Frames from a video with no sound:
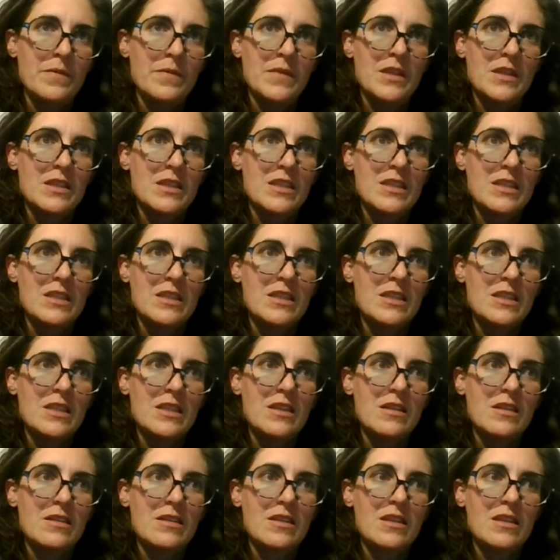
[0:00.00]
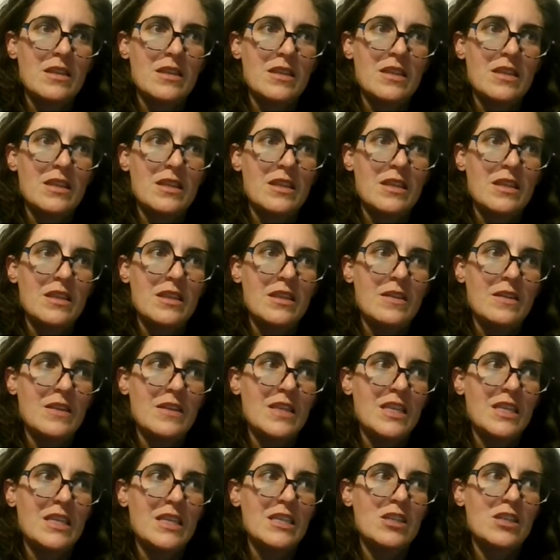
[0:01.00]
These
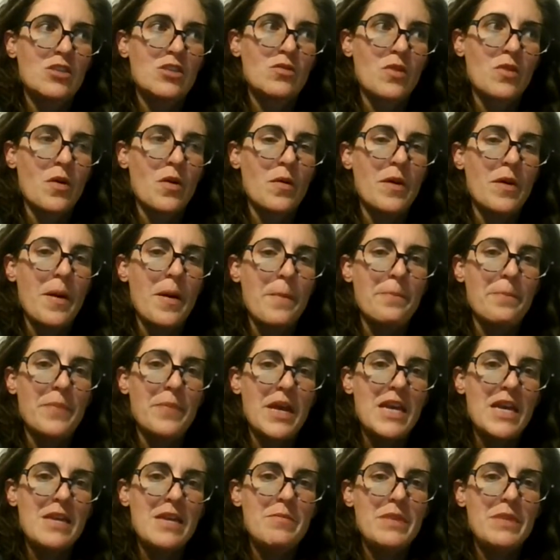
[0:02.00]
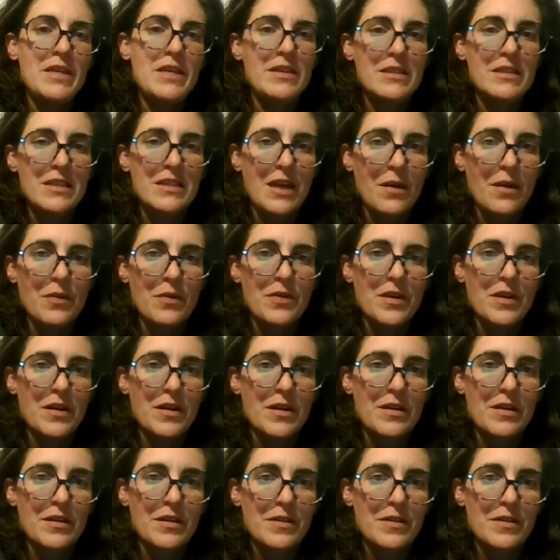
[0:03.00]
grown-up babies out there.